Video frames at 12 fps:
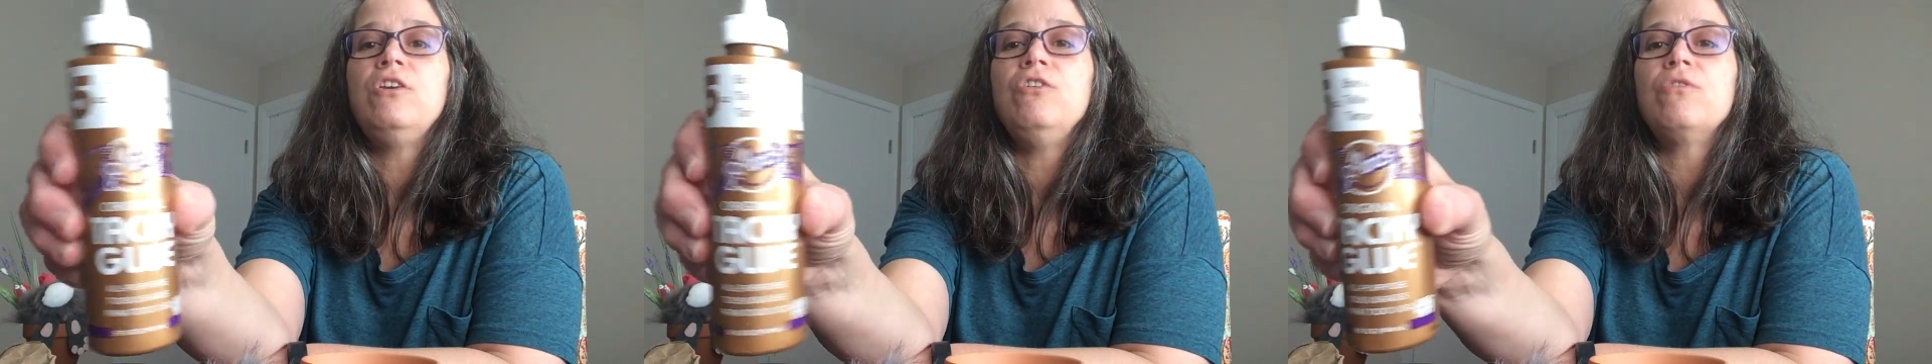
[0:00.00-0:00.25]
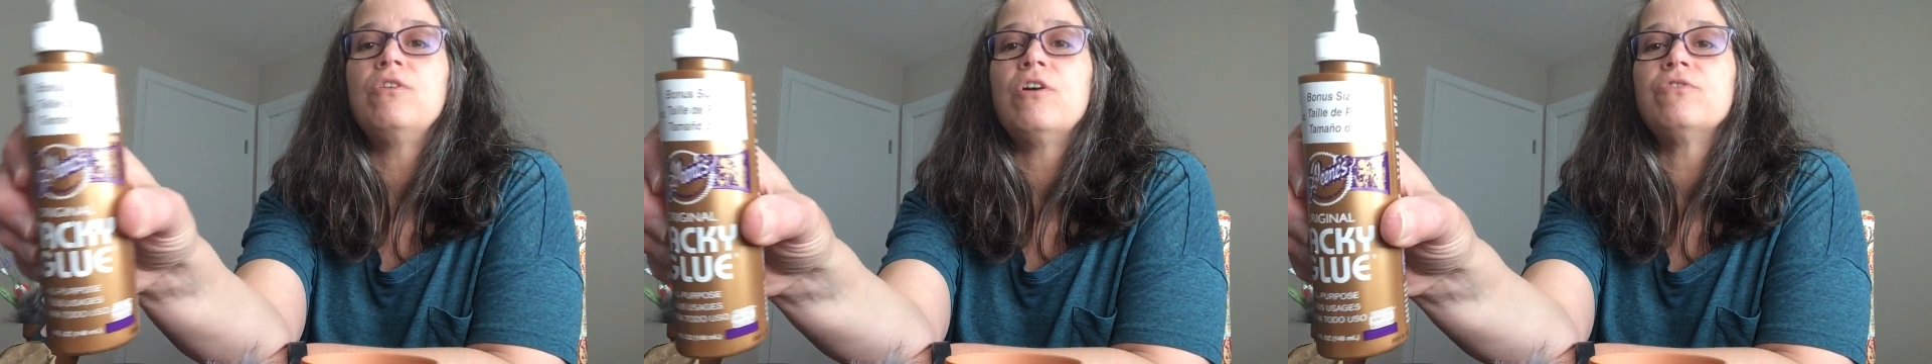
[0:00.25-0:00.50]

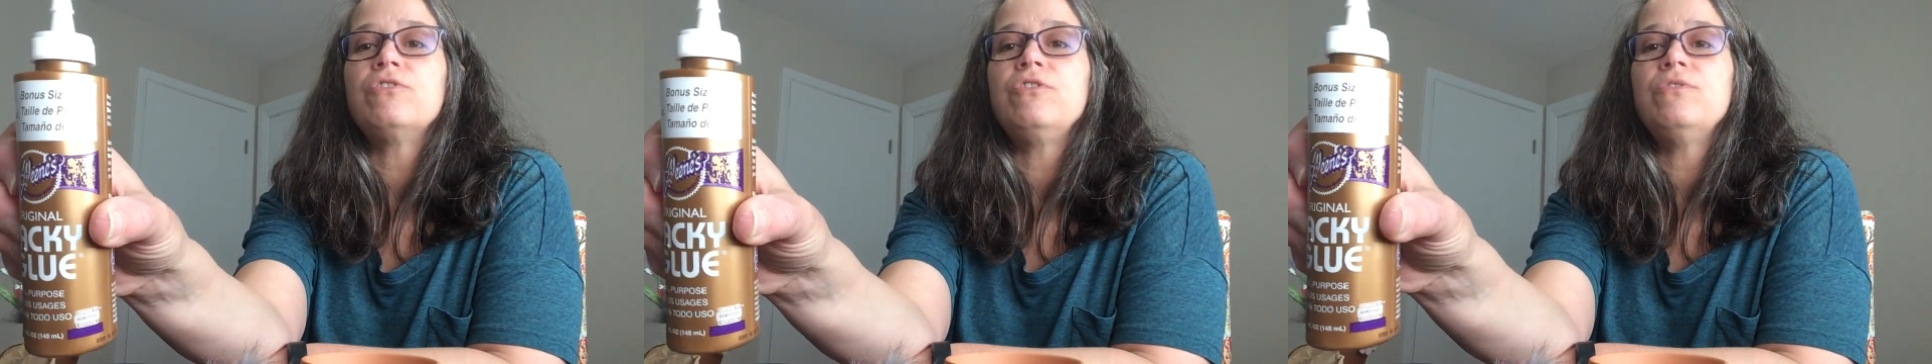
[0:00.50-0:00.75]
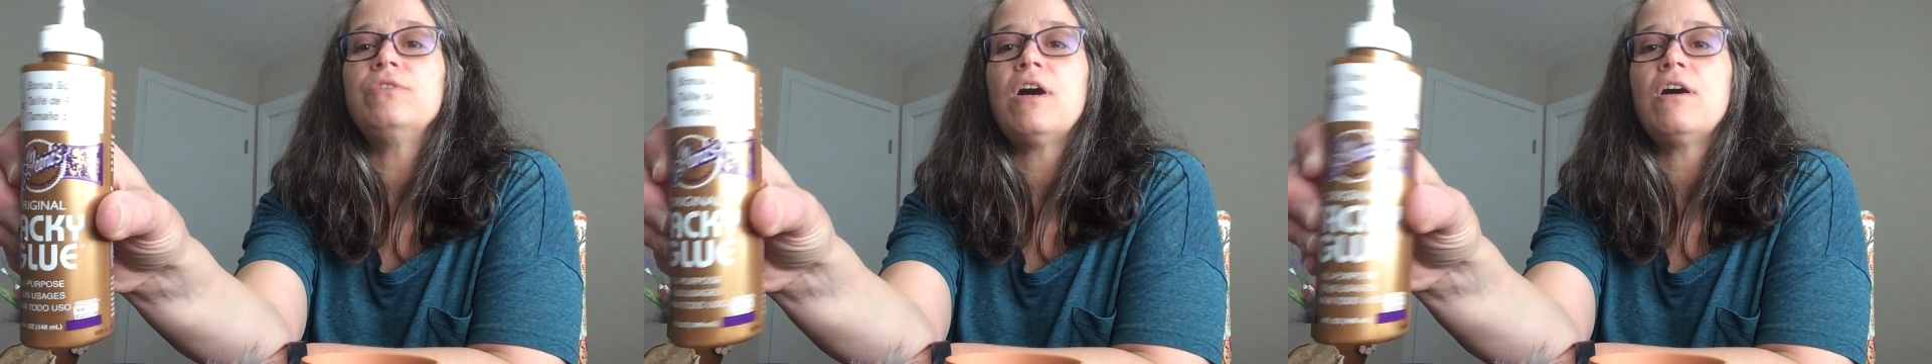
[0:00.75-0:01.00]
You can also
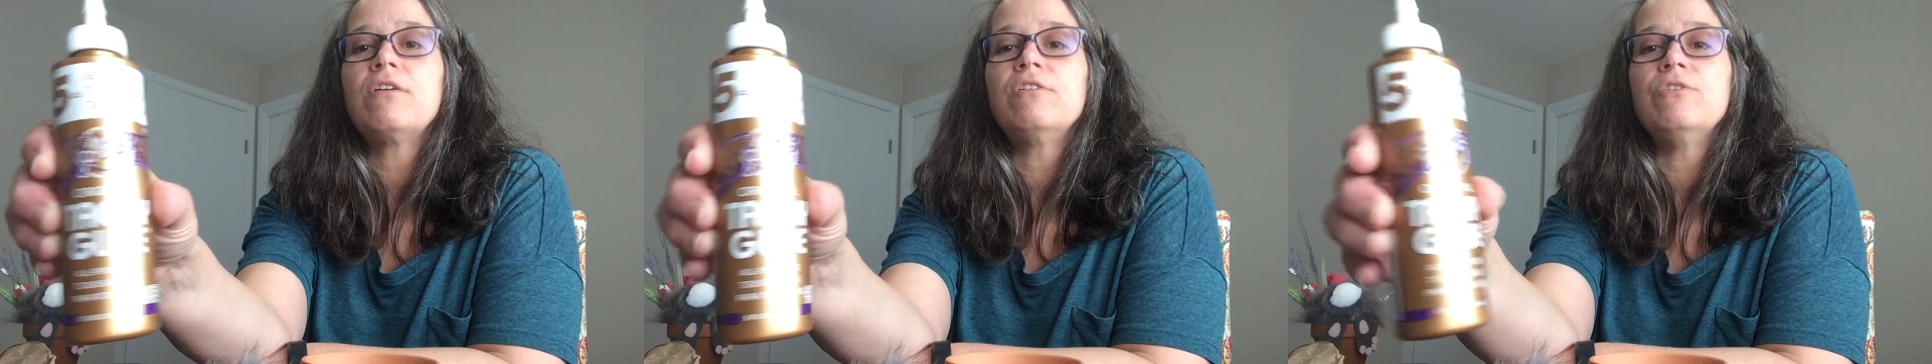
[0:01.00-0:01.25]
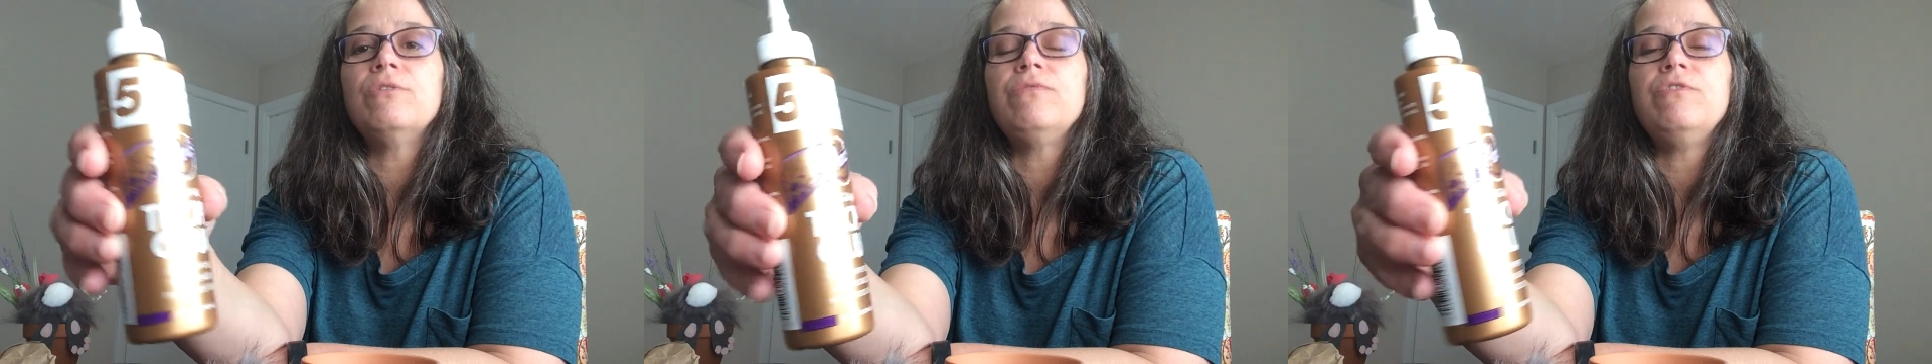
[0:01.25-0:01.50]
use hot
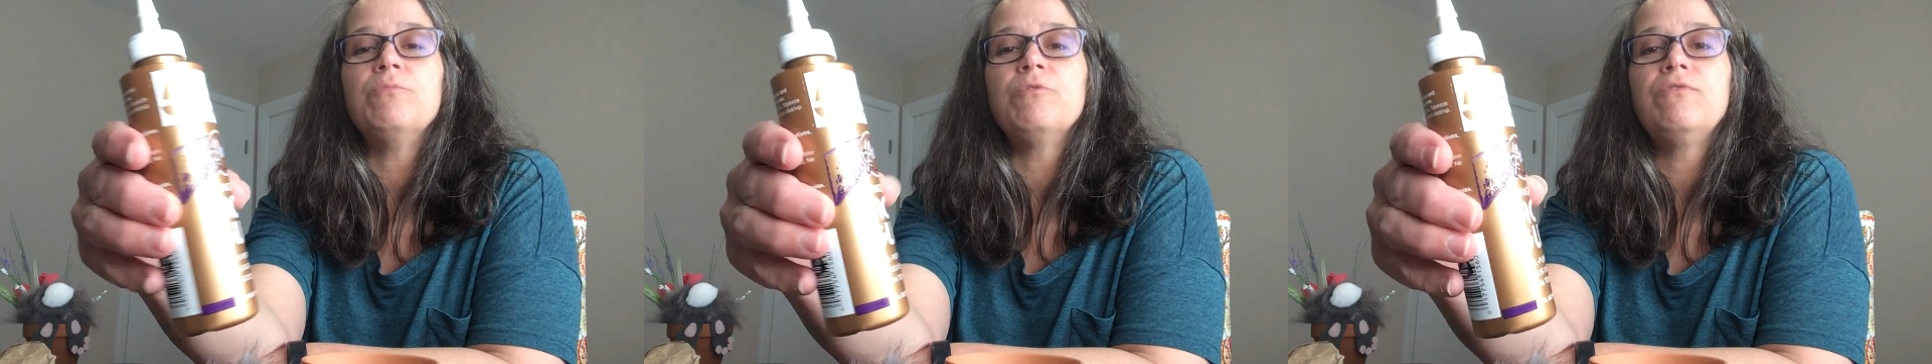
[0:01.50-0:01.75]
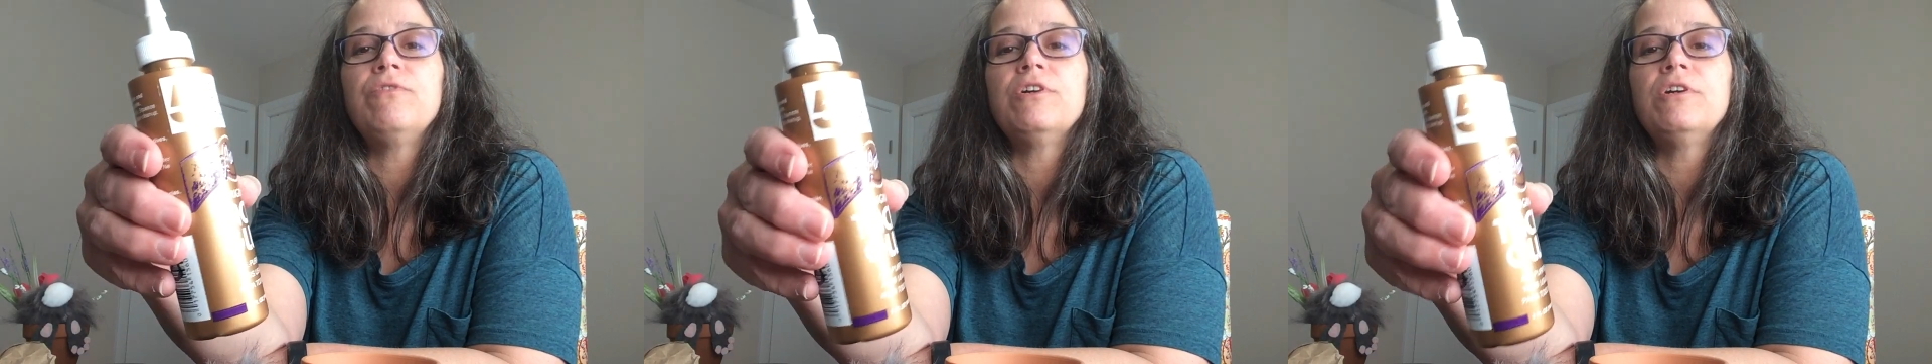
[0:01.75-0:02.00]
glue if you
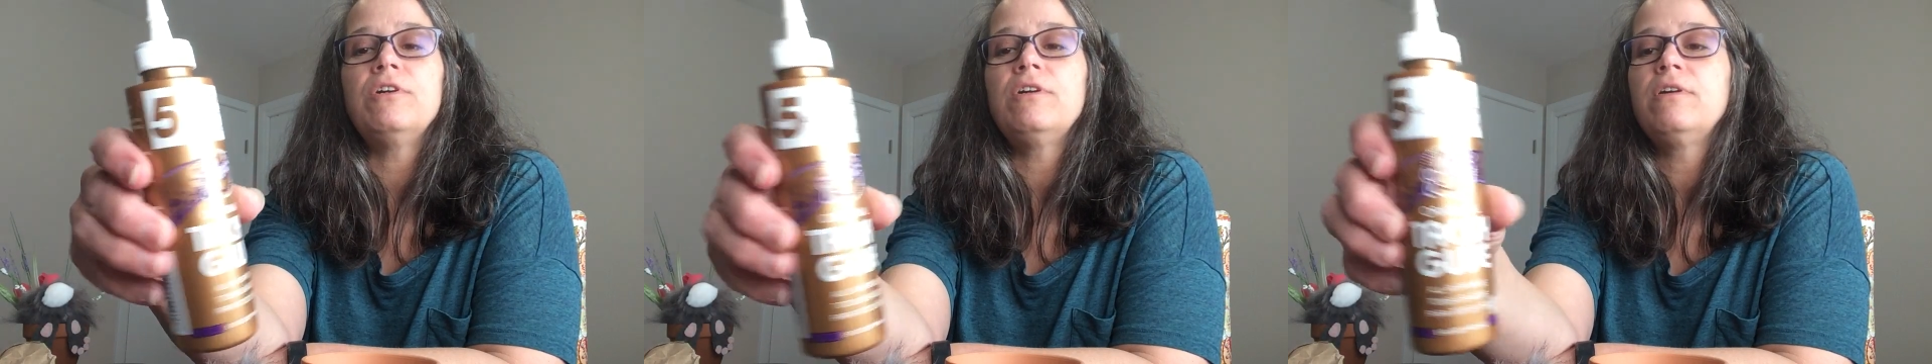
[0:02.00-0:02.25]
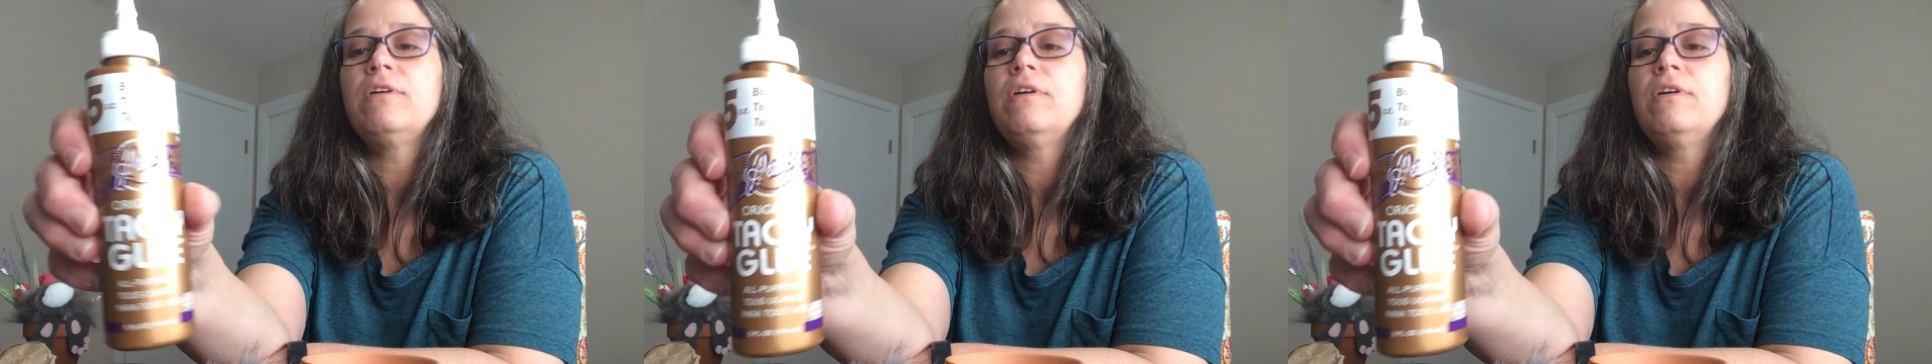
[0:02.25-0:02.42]
prefer.